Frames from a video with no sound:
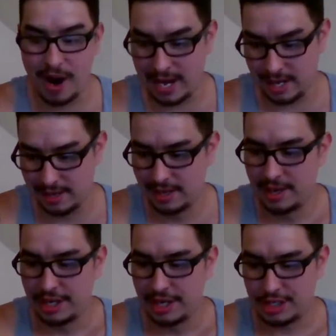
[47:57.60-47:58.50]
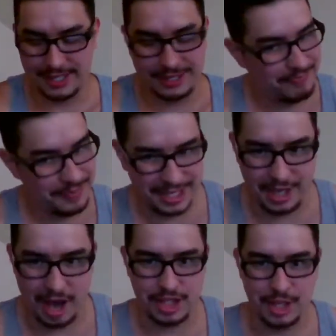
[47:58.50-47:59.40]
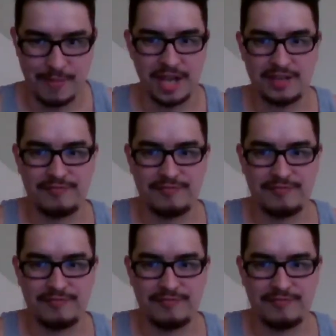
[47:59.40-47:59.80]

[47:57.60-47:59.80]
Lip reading: at it. She talks too much